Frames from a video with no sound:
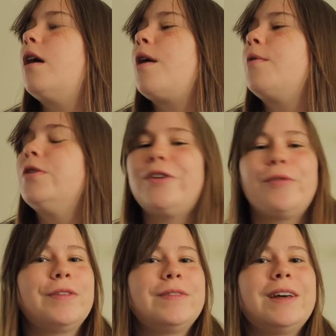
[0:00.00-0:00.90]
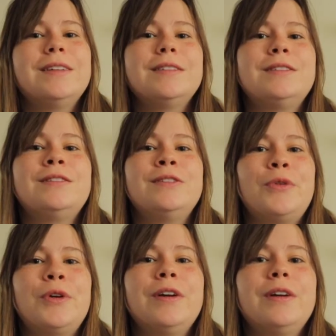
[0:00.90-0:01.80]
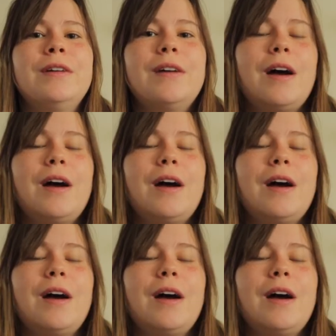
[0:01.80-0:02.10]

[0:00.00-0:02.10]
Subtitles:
I wish I would have done it sooner.